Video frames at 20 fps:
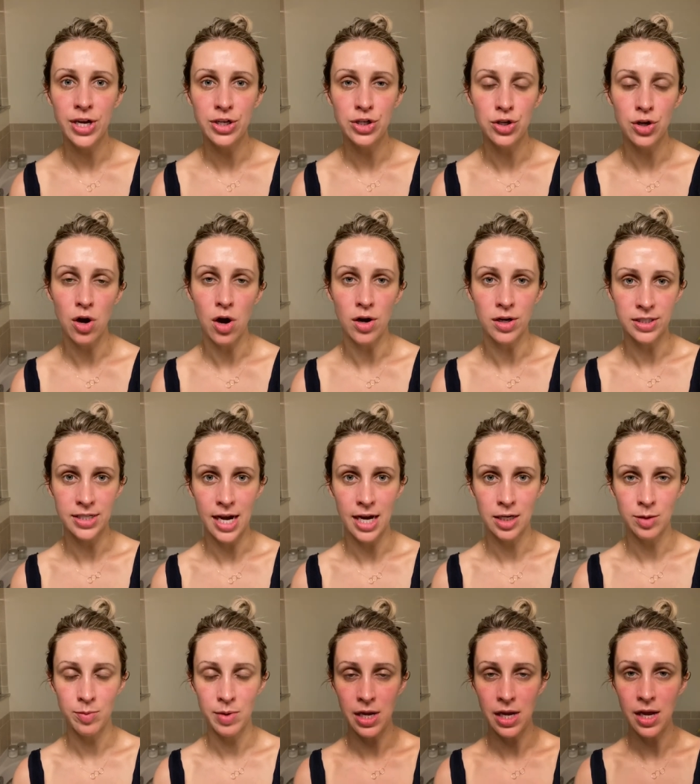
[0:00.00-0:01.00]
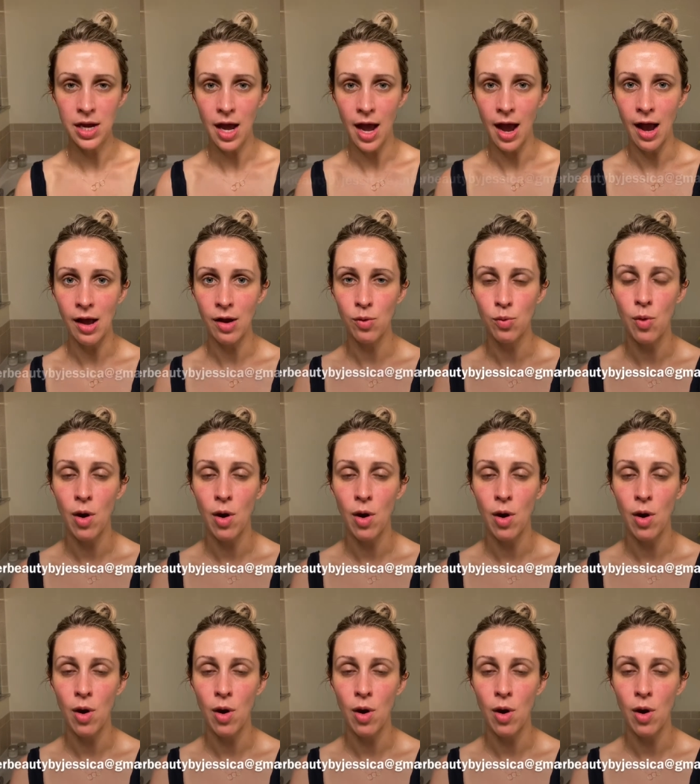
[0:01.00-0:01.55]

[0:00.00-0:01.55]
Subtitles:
to contact me at